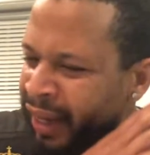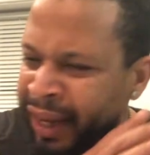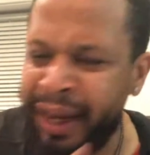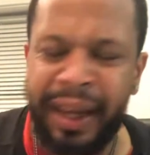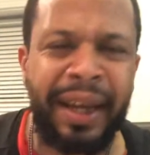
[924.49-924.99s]

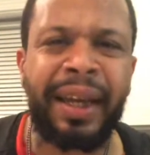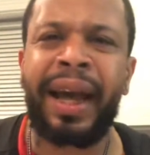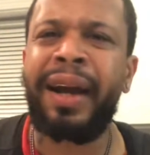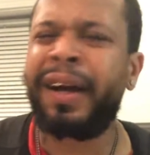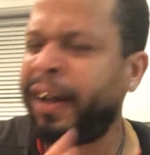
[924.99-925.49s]
any
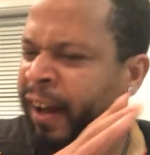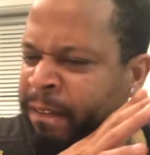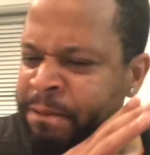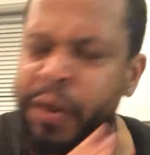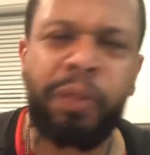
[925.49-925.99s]
kind of a
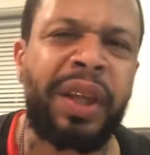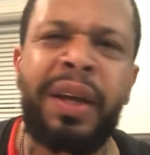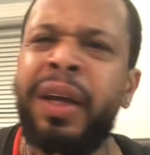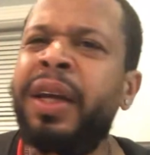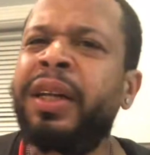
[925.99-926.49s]

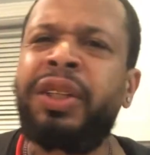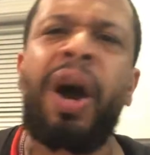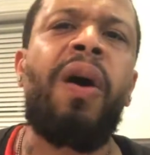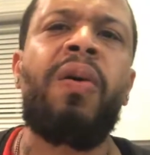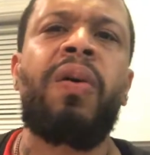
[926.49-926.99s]
filthy
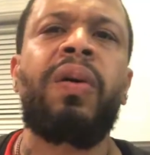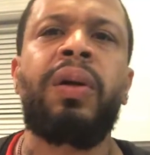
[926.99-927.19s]
dog.